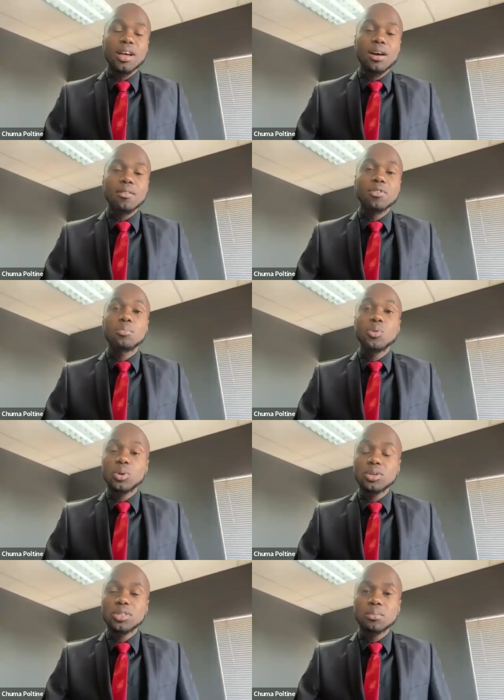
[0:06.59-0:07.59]
uh, from
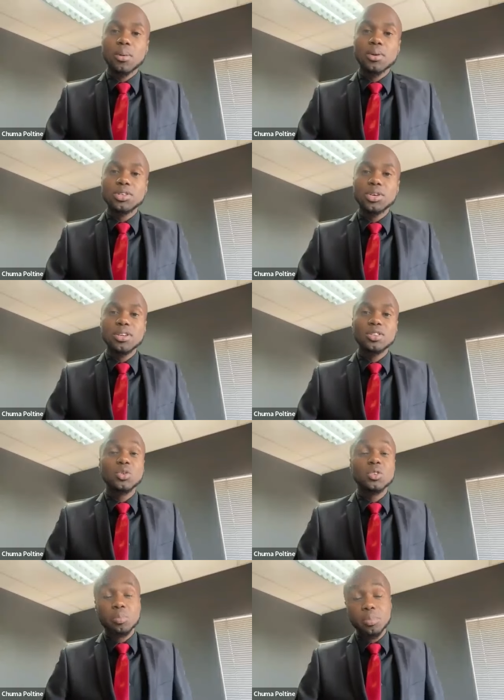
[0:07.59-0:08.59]
Bruno Simão
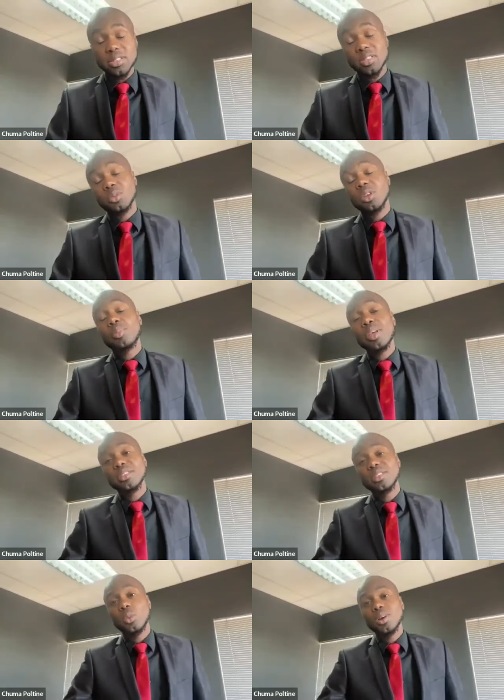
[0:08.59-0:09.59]
Attorneys, who's blessed us with her
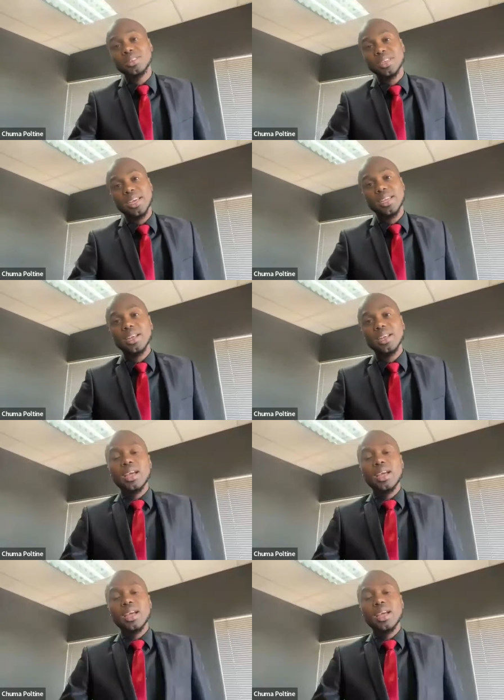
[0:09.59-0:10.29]
presence once again.